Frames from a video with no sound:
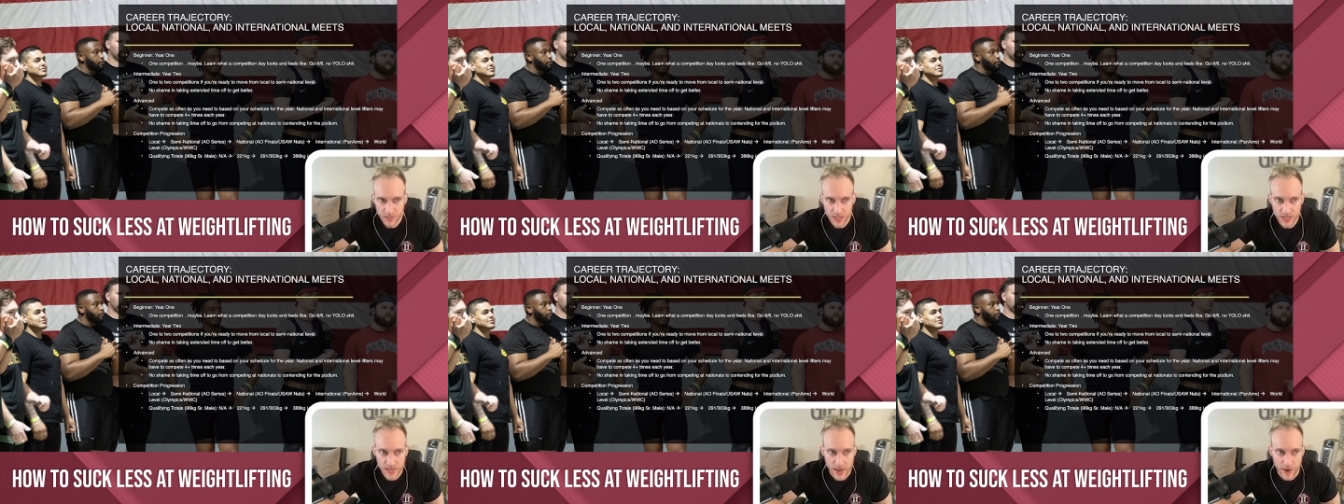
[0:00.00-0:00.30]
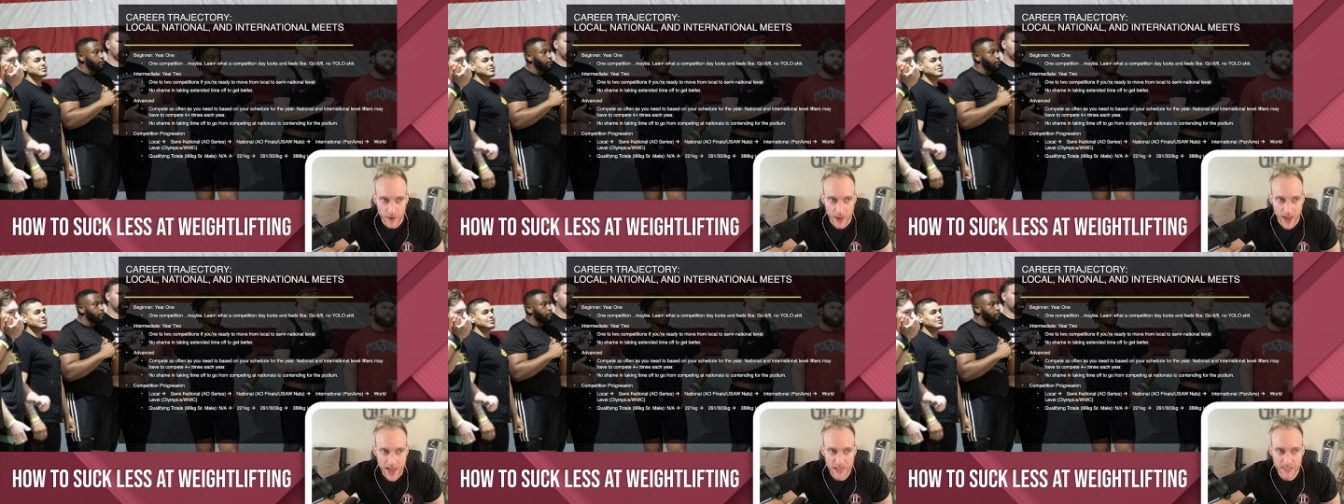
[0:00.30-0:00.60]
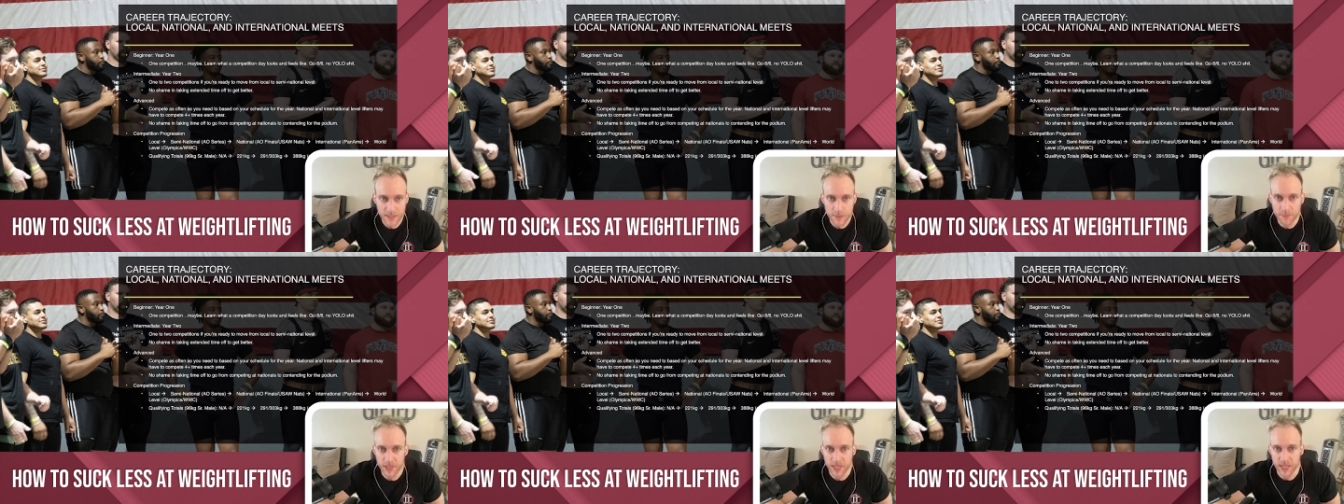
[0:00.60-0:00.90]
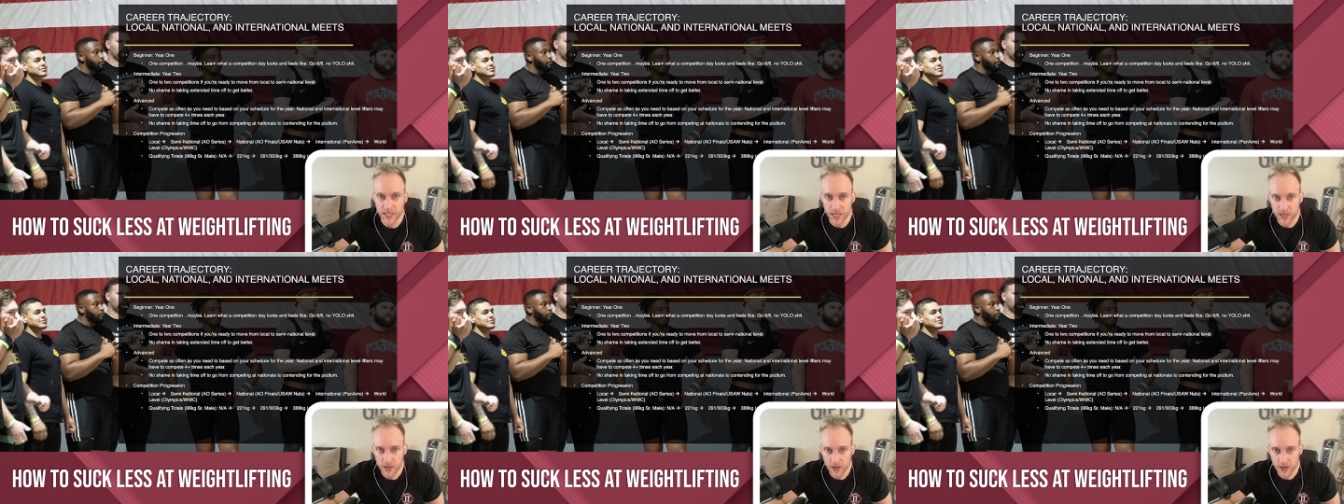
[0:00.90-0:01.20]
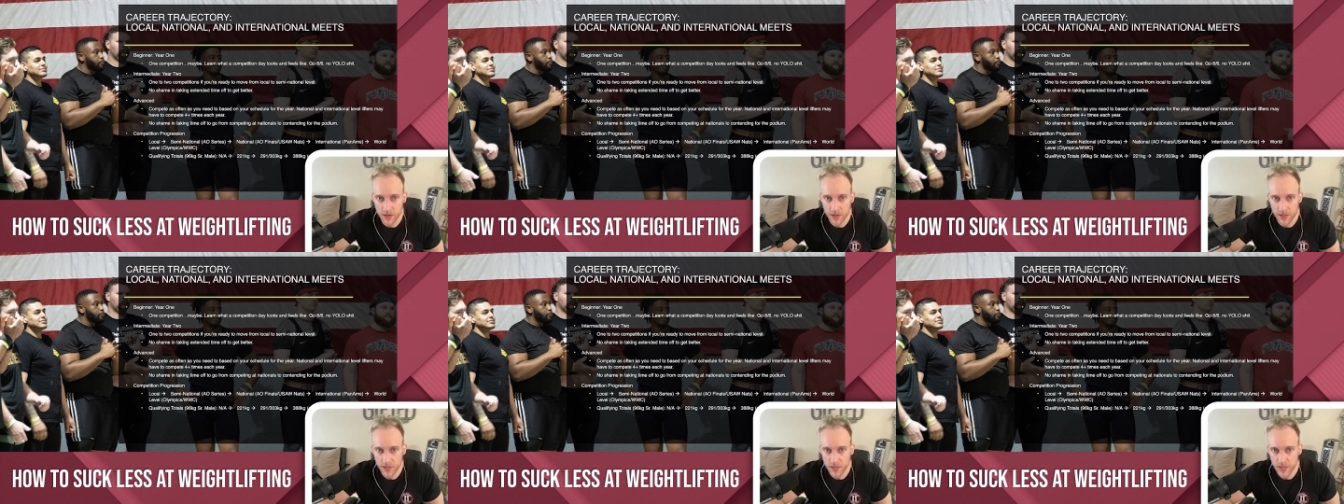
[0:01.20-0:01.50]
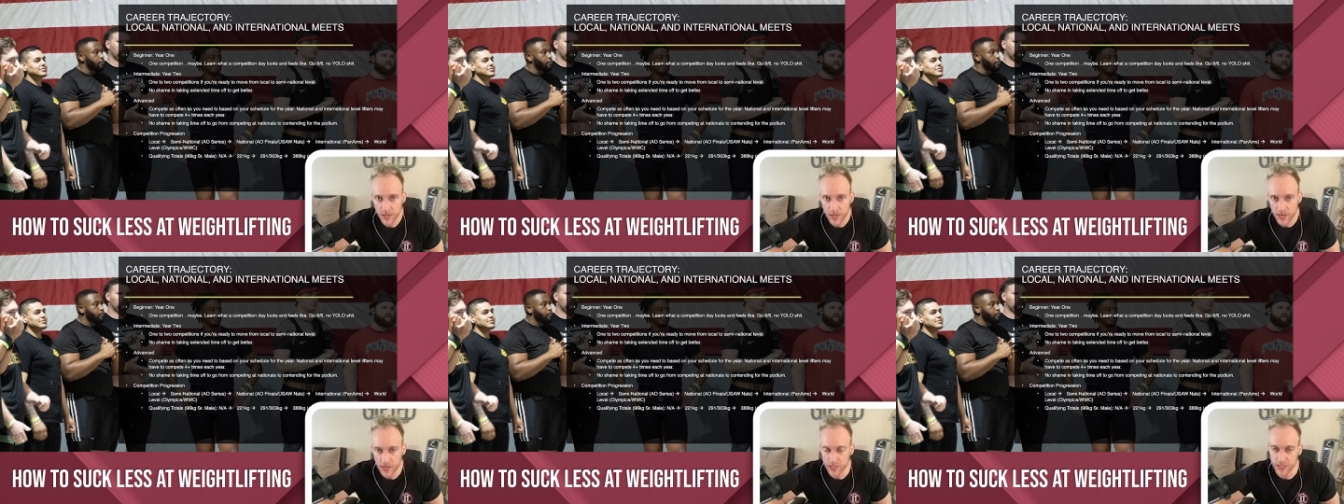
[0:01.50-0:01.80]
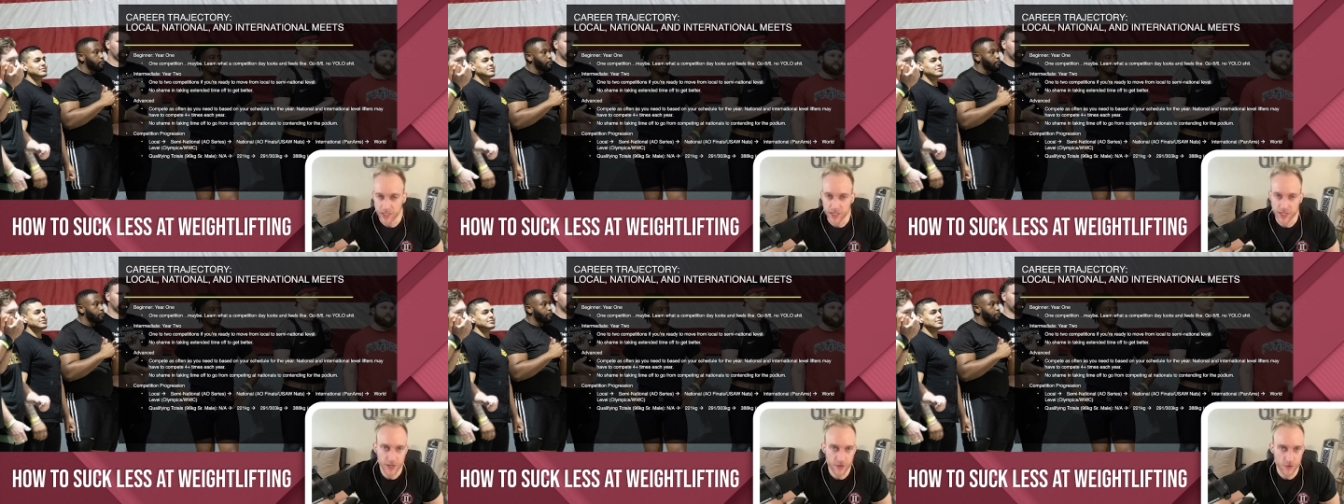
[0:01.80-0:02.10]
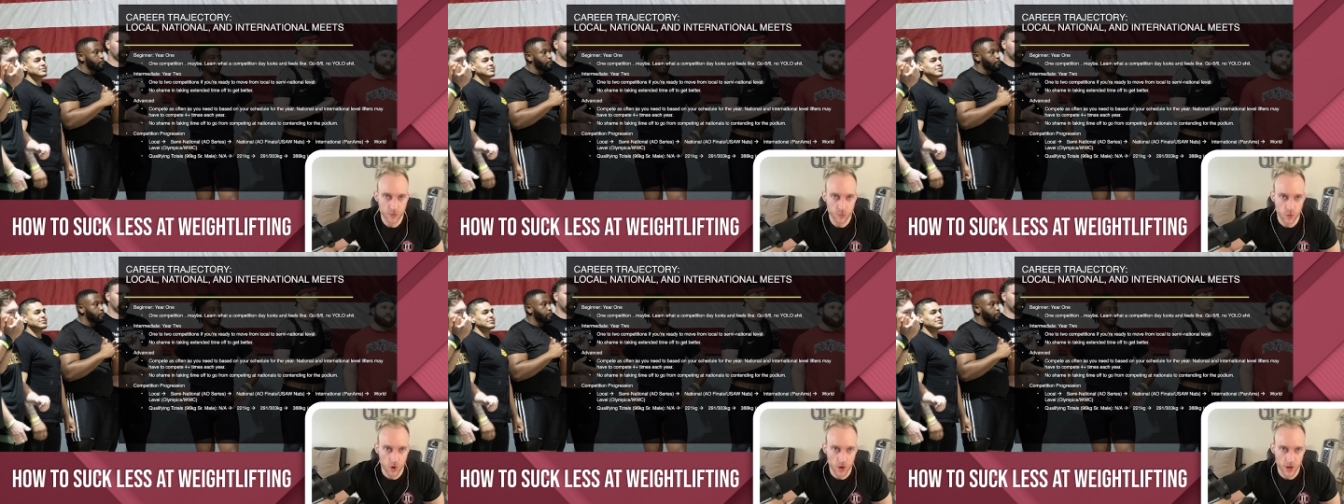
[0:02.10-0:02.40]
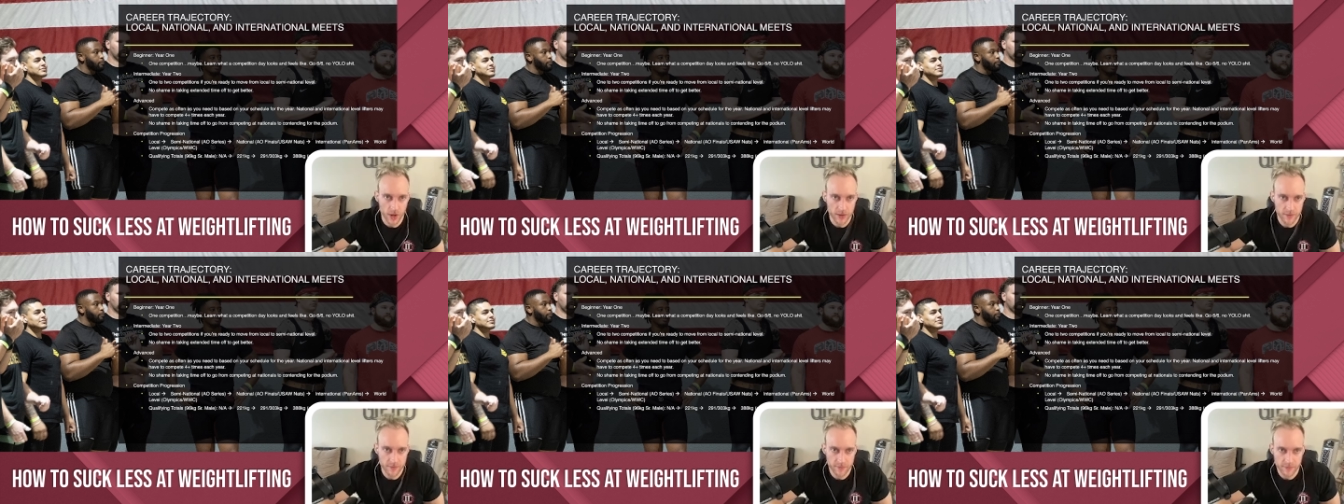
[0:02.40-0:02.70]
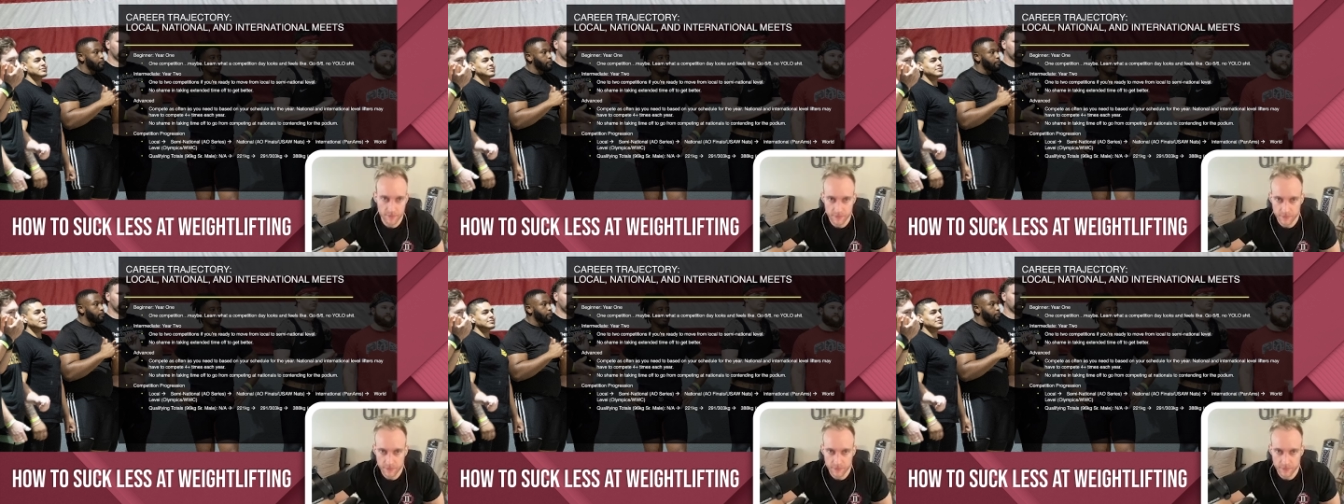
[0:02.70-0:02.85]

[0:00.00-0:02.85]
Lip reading: Now, as a beginner in year one,